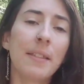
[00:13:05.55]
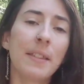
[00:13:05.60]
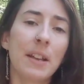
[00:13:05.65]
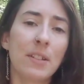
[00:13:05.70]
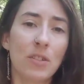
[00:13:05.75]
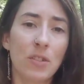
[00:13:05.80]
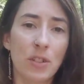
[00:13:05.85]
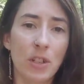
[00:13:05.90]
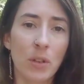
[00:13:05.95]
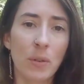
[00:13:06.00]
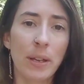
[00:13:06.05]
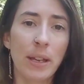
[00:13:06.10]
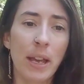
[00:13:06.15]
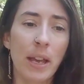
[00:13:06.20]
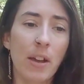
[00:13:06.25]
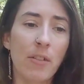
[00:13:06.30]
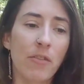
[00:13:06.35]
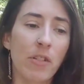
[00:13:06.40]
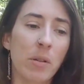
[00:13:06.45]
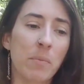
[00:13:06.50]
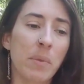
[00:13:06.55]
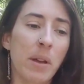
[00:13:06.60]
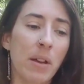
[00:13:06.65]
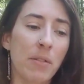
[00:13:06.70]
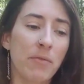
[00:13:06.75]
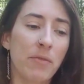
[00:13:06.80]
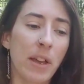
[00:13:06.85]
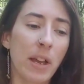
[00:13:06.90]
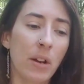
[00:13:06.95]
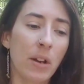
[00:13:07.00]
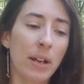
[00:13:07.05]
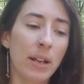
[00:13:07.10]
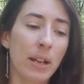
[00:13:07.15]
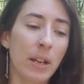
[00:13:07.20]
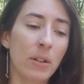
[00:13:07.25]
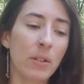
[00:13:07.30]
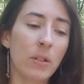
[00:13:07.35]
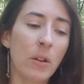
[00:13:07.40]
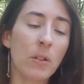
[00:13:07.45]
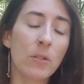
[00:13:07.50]
that you're doing it from a
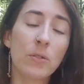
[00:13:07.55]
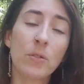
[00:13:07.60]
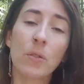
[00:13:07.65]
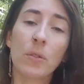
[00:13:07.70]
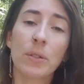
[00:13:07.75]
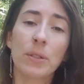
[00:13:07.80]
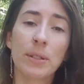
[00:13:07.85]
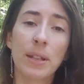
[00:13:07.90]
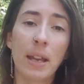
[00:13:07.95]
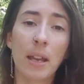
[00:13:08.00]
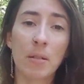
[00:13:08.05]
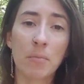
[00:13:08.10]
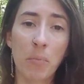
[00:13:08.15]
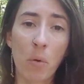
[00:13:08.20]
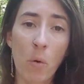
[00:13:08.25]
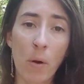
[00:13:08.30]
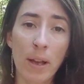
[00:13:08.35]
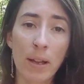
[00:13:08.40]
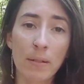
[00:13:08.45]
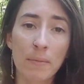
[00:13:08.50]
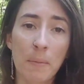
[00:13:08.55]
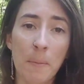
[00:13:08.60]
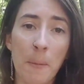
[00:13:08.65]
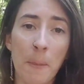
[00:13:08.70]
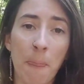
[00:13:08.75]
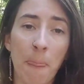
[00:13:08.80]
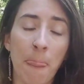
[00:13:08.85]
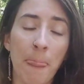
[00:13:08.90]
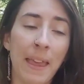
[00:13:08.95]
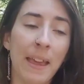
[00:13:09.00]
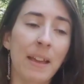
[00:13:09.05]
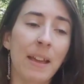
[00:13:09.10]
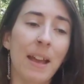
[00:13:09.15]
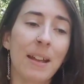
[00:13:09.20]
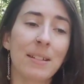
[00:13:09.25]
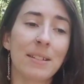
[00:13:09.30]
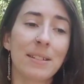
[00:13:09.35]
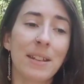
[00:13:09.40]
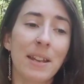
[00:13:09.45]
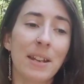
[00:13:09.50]
very neutral standpoint
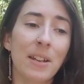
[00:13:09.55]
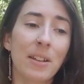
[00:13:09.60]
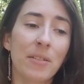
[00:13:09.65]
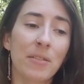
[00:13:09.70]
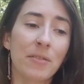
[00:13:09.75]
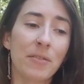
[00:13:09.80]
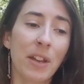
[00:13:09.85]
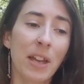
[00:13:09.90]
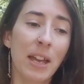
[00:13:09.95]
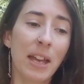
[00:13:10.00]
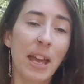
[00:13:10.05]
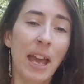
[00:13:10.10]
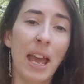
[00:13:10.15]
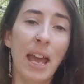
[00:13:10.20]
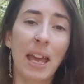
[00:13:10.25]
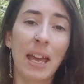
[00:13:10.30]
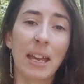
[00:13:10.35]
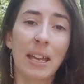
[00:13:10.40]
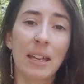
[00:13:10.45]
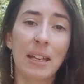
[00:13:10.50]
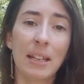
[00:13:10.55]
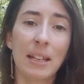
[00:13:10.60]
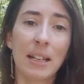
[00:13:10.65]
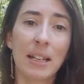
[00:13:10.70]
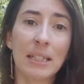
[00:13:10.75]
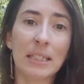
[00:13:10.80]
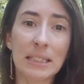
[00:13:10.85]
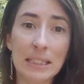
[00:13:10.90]
instead of a,